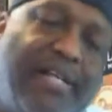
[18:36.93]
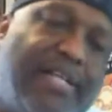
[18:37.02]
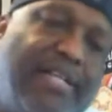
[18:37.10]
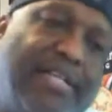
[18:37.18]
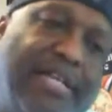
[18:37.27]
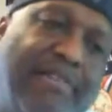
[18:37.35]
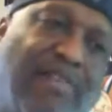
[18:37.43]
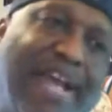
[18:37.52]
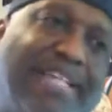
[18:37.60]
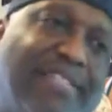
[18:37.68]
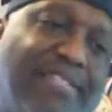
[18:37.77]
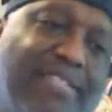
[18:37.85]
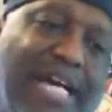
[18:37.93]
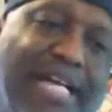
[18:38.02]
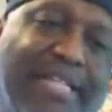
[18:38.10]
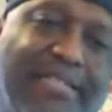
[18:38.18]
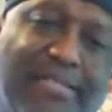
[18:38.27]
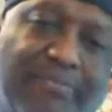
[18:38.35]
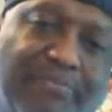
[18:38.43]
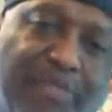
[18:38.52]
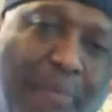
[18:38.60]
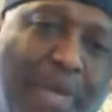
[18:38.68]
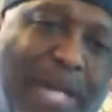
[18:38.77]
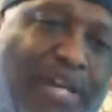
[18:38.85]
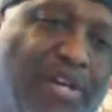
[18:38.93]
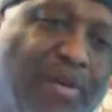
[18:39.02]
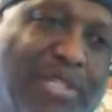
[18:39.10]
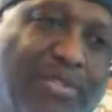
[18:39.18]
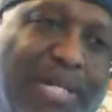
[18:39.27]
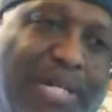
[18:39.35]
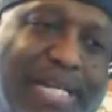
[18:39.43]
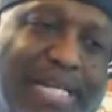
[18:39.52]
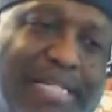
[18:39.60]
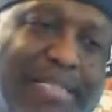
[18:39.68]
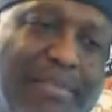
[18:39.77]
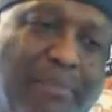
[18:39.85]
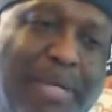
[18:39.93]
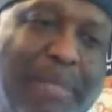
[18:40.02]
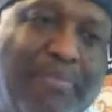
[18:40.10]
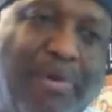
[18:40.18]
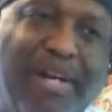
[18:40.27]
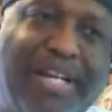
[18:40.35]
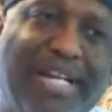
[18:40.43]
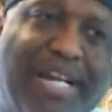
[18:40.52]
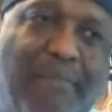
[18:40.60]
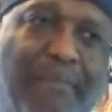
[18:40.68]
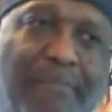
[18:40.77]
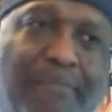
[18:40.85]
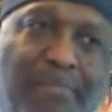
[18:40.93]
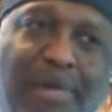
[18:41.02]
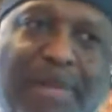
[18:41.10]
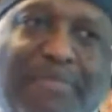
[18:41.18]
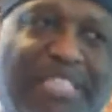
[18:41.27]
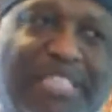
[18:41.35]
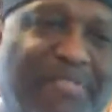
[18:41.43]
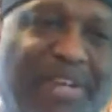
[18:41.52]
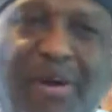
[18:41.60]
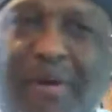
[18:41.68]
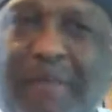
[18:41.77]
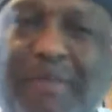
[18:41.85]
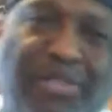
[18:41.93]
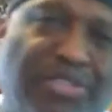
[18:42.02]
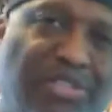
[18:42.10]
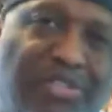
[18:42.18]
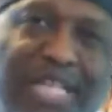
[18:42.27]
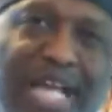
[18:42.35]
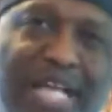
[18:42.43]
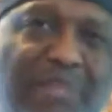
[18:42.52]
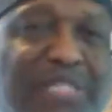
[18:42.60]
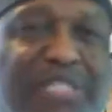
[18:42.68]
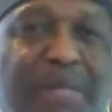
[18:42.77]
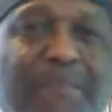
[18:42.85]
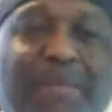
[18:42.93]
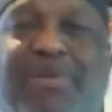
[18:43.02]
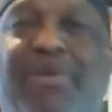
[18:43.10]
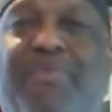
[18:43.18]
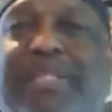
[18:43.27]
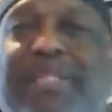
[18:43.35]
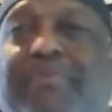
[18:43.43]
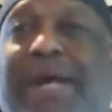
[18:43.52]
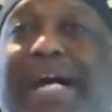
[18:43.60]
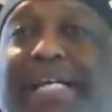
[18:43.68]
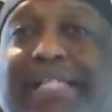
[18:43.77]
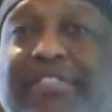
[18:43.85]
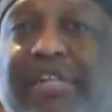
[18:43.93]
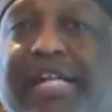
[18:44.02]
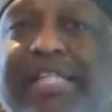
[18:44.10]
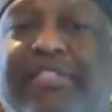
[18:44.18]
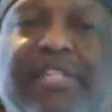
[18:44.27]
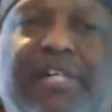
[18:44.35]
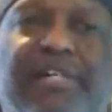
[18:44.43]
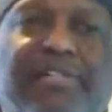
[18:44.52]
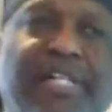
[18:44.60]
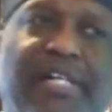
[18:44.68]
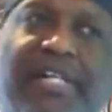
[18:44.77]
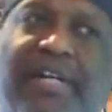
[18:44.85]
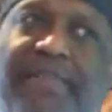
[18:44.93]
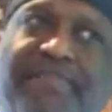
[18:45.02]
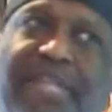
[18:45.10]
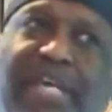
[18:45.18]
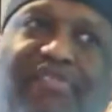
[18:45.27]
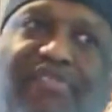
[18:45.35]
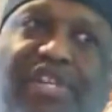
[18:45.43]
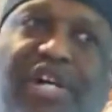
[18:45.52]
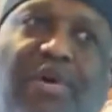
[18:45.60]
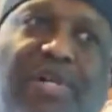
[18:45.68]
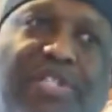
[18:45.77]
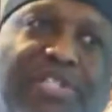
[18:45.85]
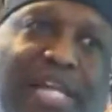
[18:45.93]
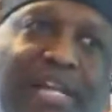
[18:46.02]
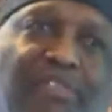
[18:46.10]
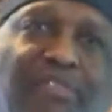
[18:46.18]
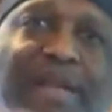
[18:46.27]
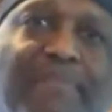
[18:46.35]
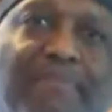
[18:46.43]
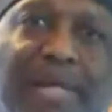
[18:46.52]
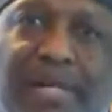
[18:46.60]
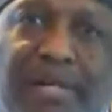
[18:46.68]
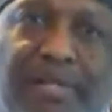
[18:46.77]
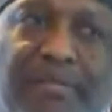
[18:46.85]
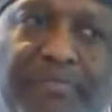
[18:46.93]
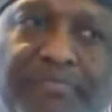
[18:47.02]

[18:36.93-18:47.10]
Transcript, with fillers: The rating sites, depending on which one it is, people are in there pretty much giving their own personal taste, but some people go in with a bias, right? So if you go on to, like, Rate Beer,